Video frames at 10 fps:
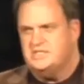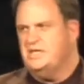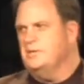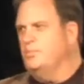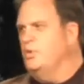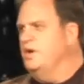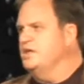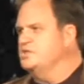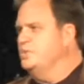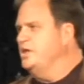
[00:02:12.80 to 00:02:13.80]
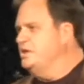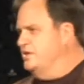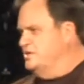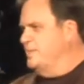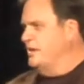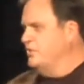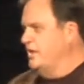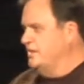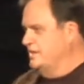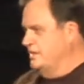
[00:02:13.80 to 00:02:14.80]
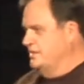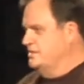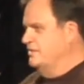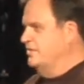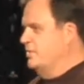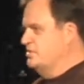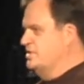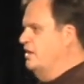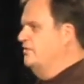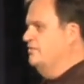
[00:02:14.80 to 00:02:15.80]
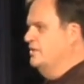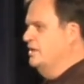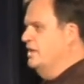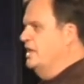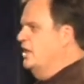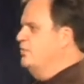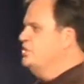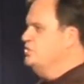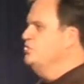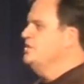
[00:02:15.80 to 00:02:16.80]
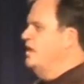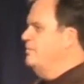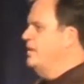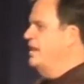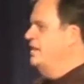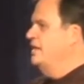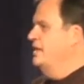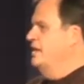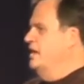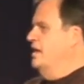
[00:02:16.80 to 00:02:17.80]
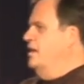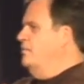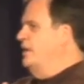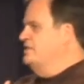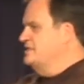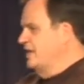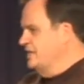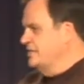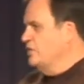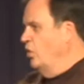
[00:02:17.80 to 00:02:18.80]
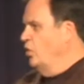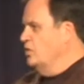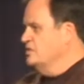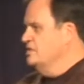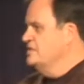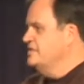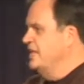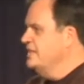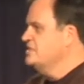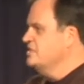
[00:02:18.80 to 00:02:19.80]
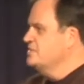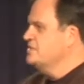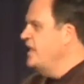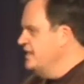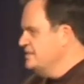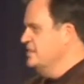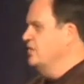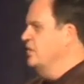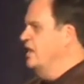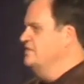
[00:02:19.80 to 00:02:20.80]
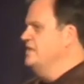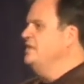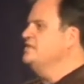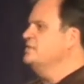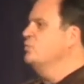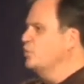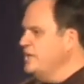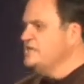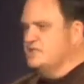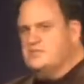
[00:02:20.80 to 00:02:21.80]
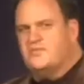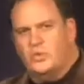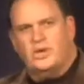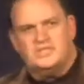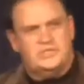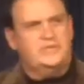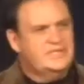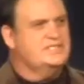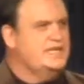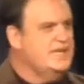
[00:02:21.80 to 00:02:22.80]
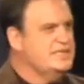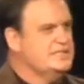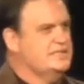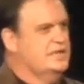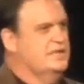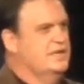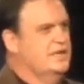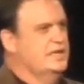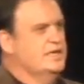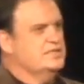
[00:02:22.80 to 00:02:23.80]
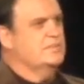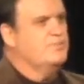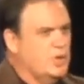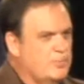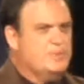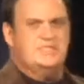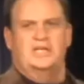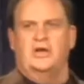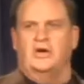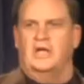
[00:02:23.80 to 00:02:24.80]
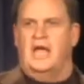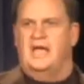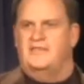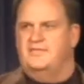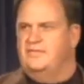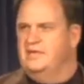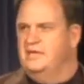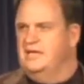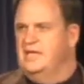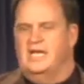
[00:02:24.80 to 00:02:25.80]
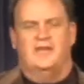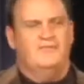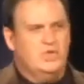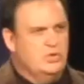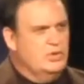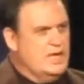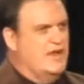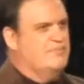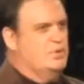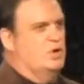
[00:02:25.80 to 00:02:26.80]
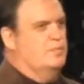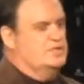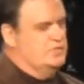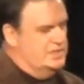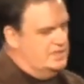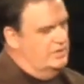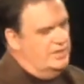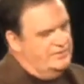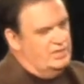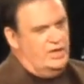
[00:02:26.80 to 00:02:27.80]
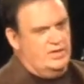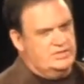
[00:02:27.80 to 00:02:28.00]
But you see, the point is we need to expect great things from ourselves. And we do that by setting goals and setting some sights in our life, setting some reasons for us to exist. Some purpose in our life. If you don't have purpose, we have a